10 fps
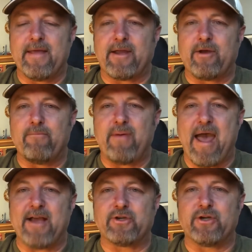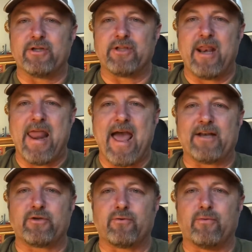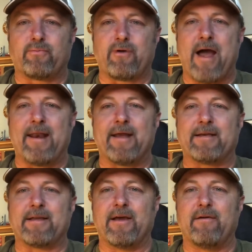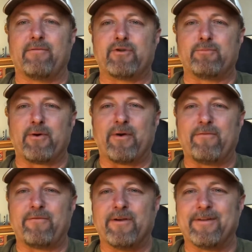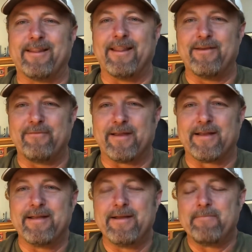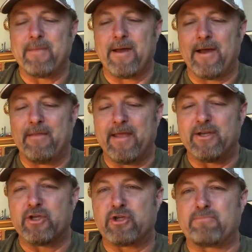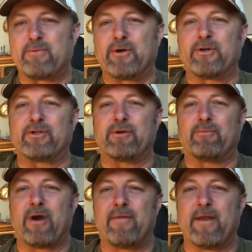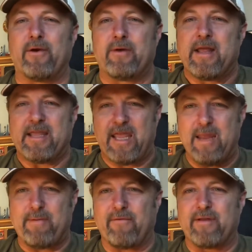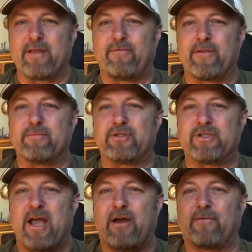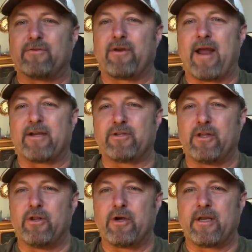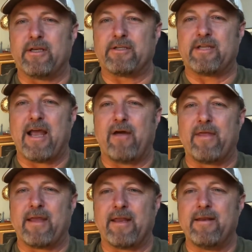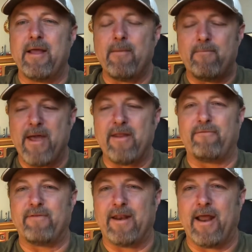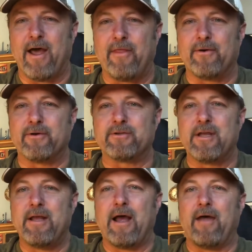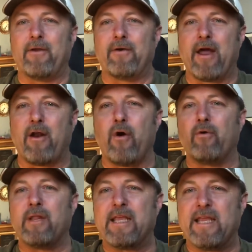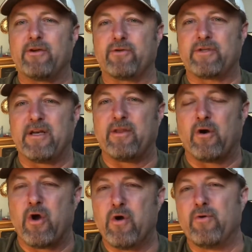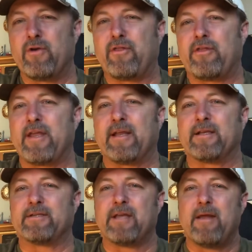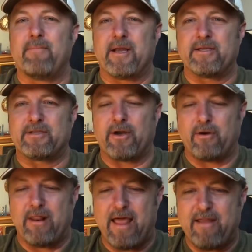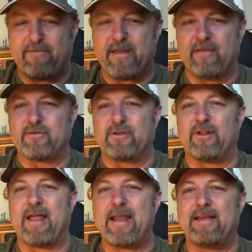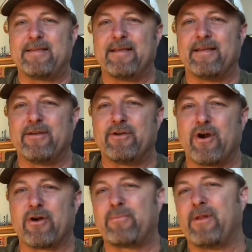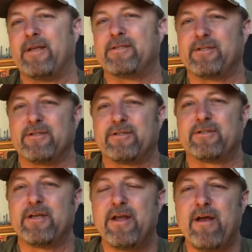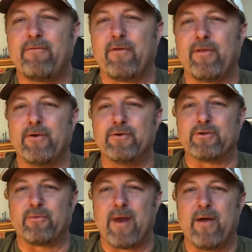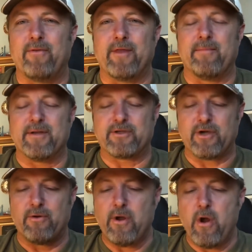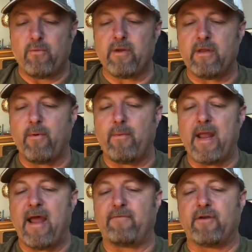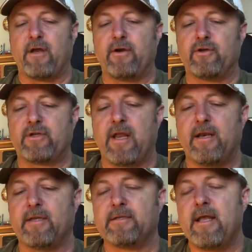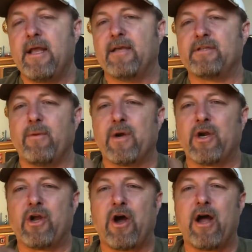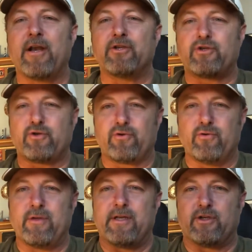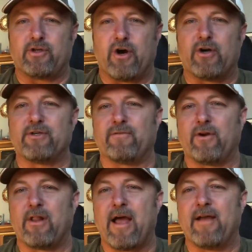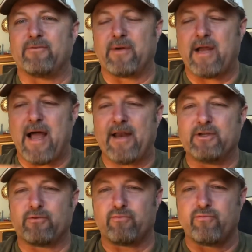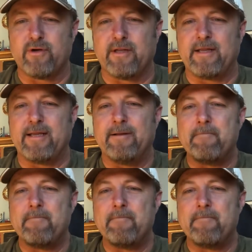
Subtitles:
compassion is the natural product of spirit-filled living. They disperse abroad. They don't keep everything for themselves. They're actually looking to see how they can benefit others. They're not only interested in their own things, because their life gives light in dark places for those around them. And so really what we have to understand is that when God is truly in charge of our lives, when God is really